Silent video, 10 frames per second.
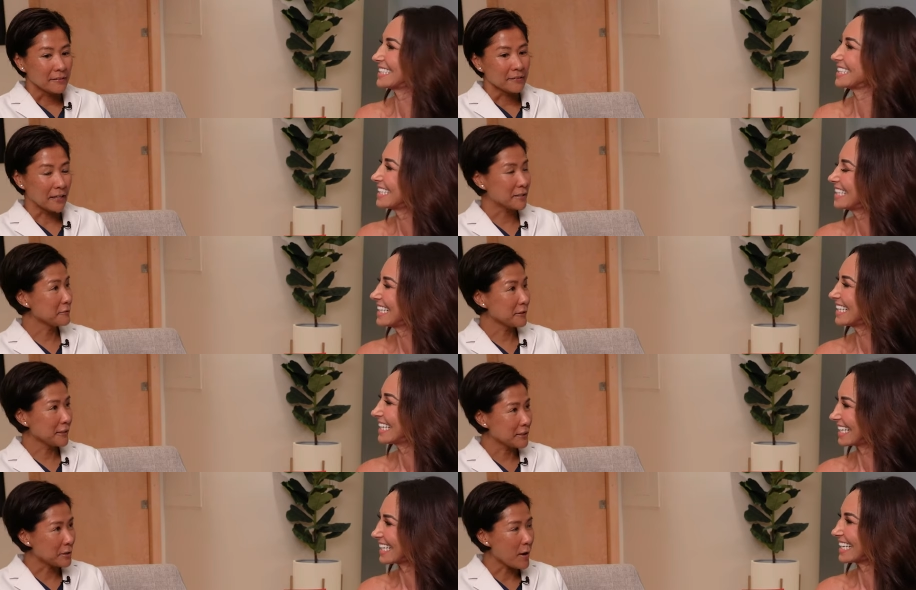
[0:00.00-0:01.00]
Speaker 1: That's a really
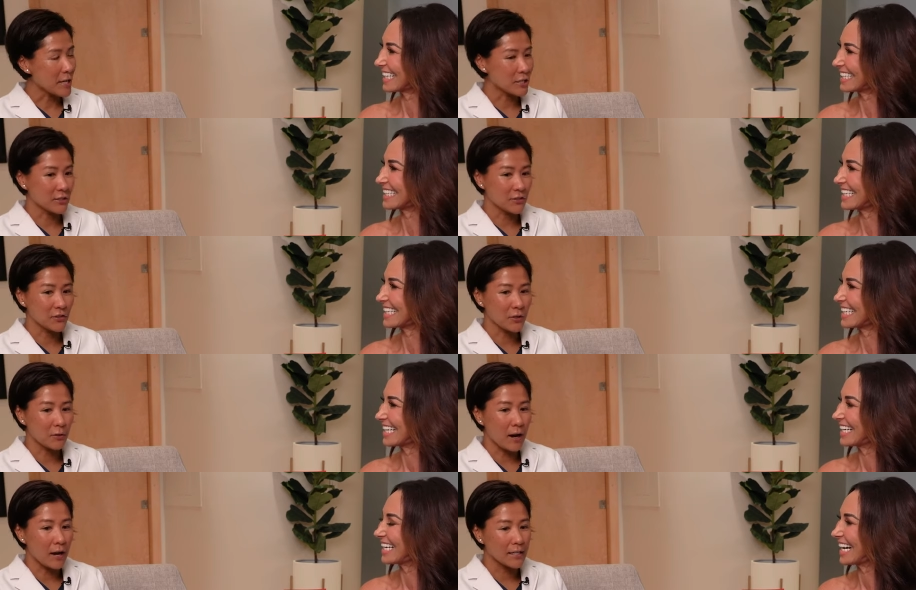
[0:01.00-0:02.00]
good question.
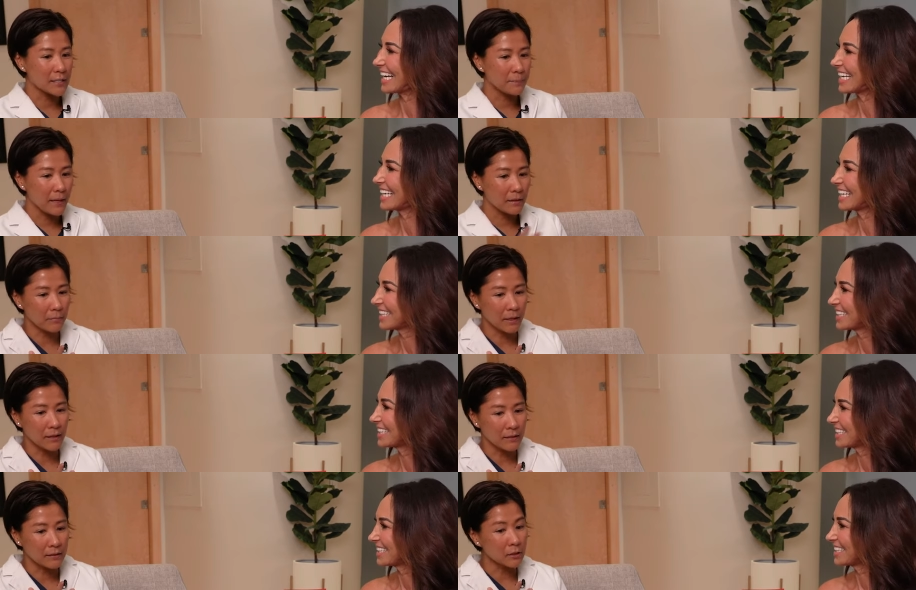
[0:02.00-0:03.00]
So I spent
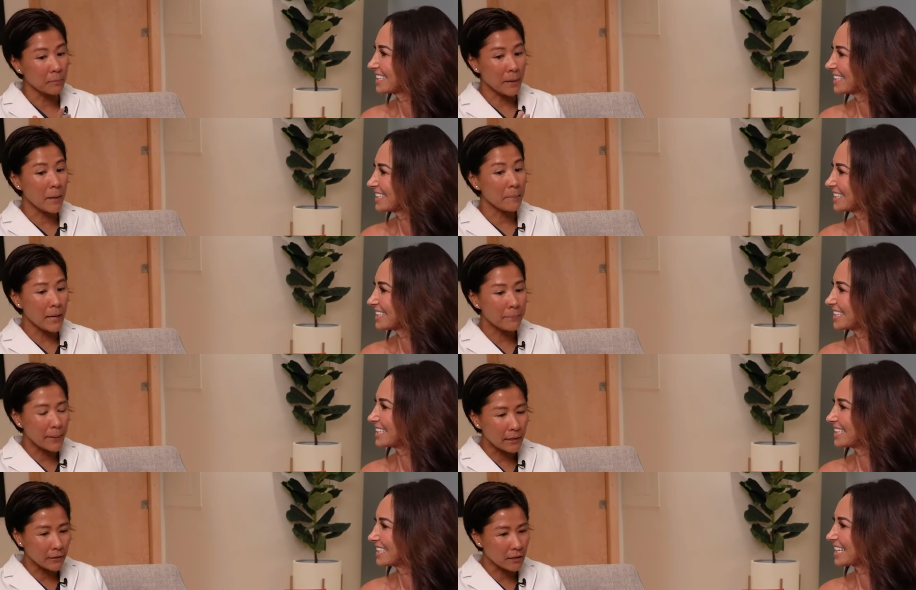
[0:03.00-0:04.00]
my, you know, my, my, my
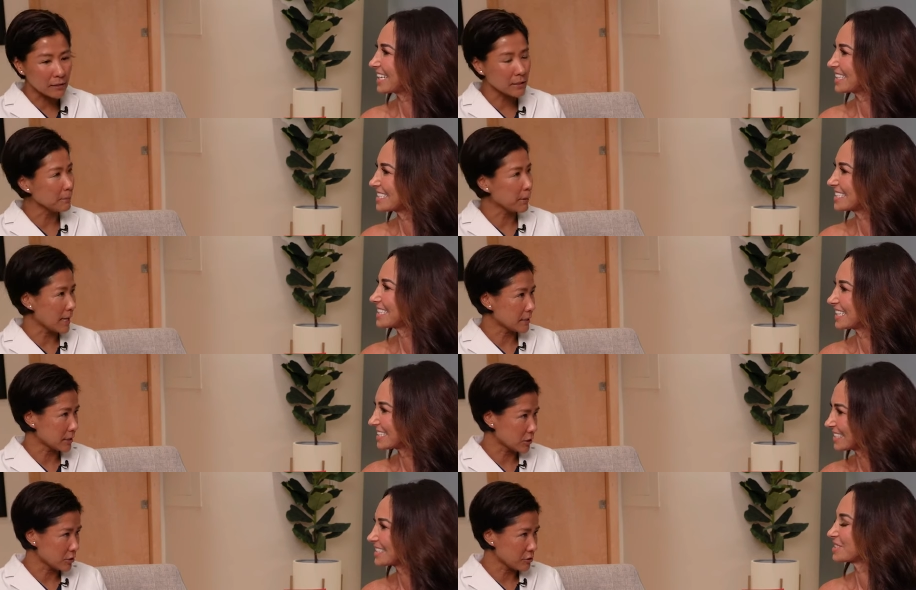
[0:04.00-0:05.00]
background is in plastic
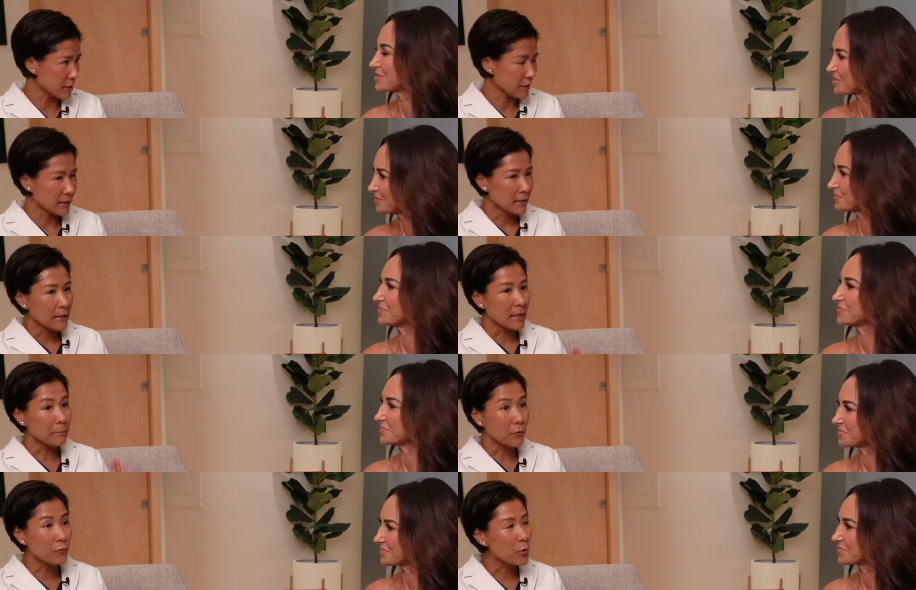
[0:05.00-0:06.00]
surgery. Mm -hmm. And
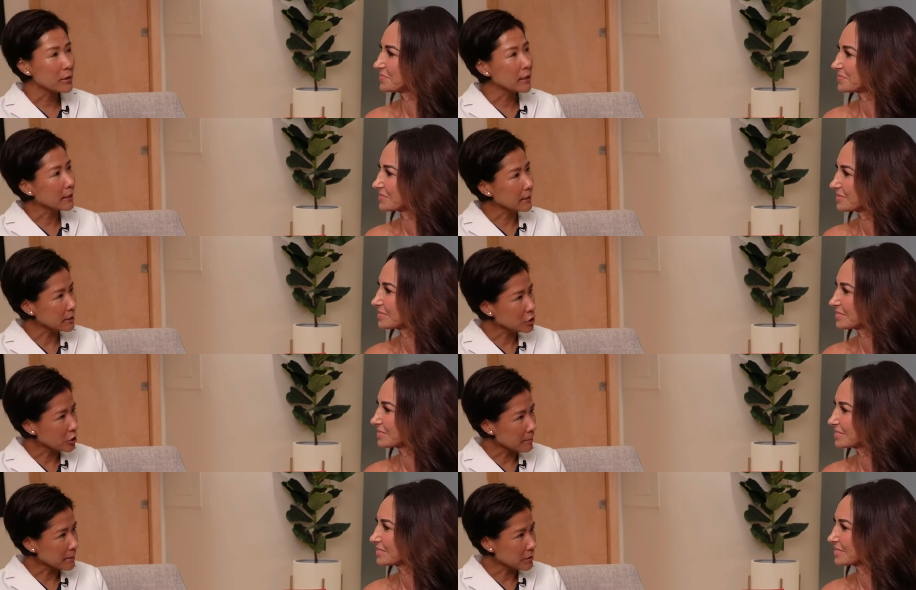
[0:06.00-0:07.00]
before that, I did
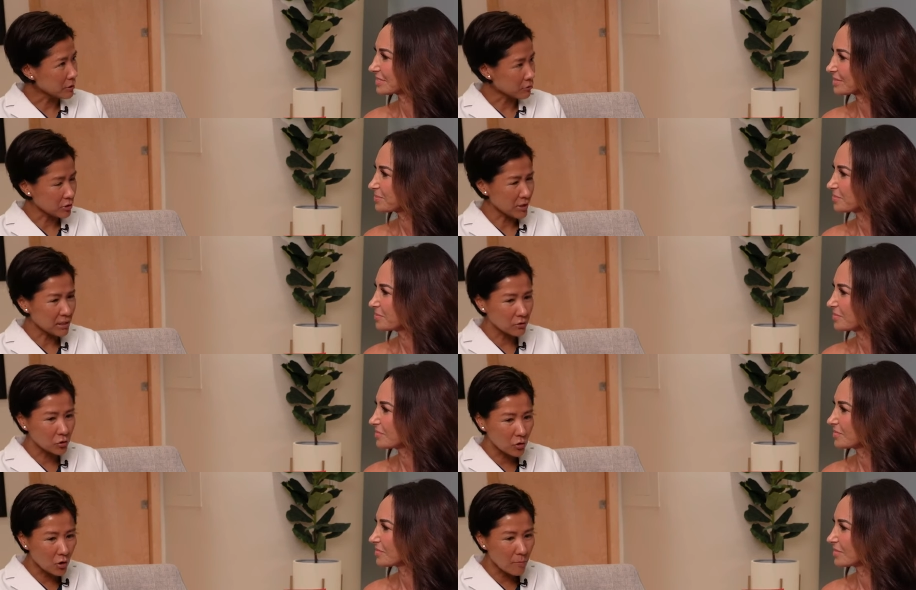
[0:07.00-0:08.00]
trauma surgery. So I did
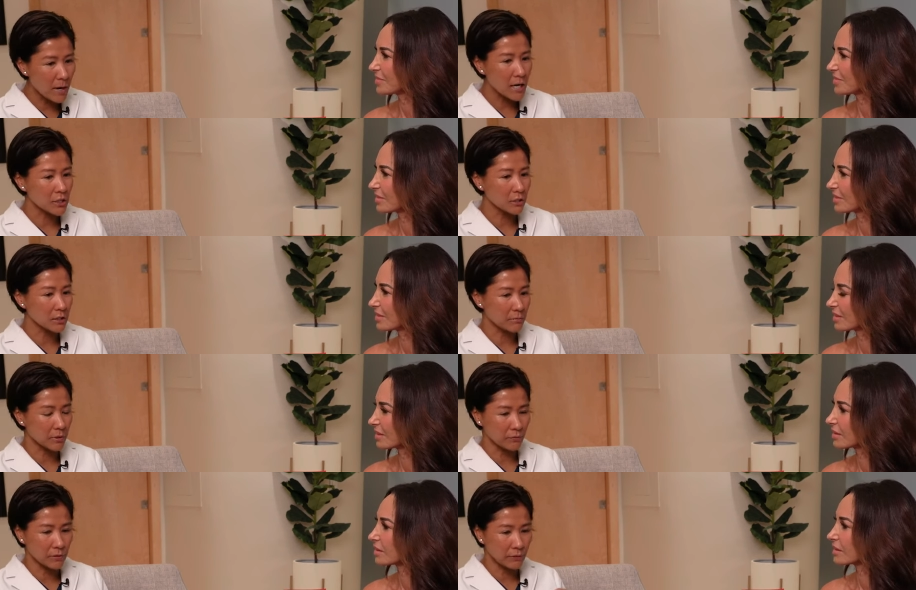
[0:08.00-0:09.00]
so much in terms
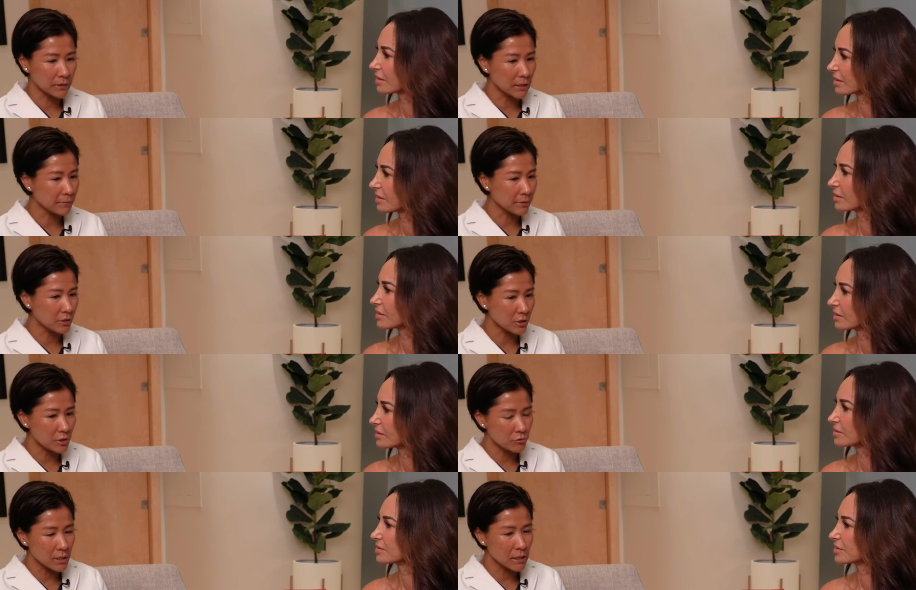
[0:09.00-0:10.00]
of different types of
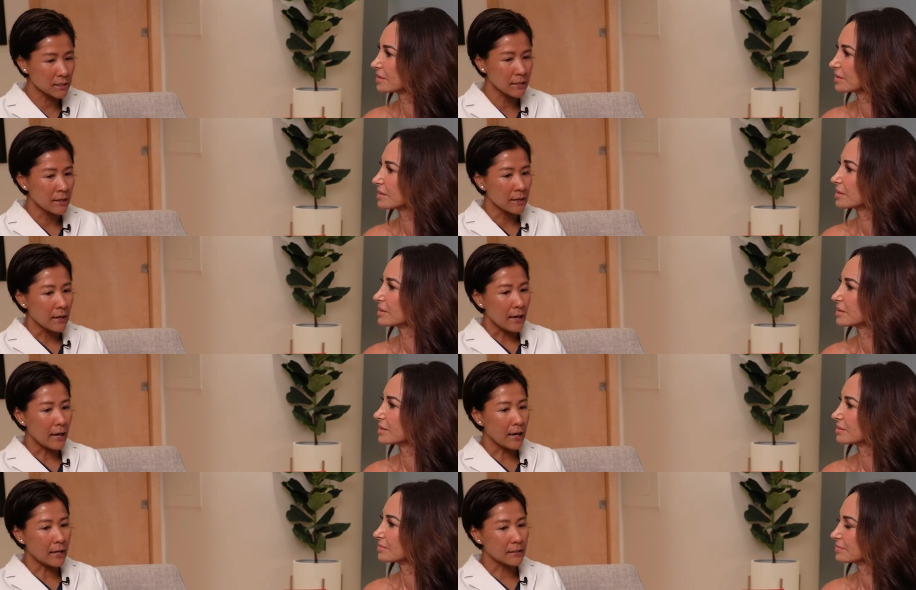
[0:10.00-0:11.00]
surgeries.
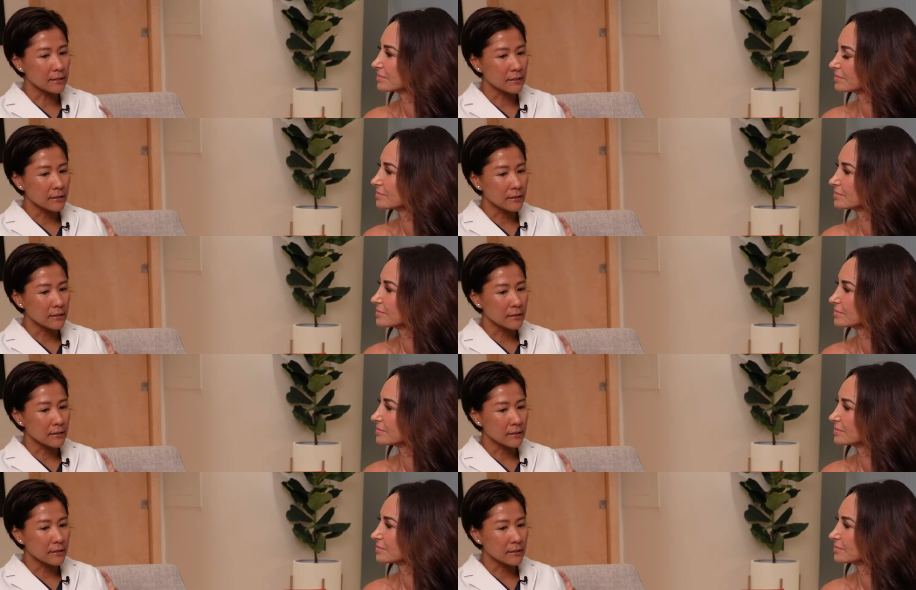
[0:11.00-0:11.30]
And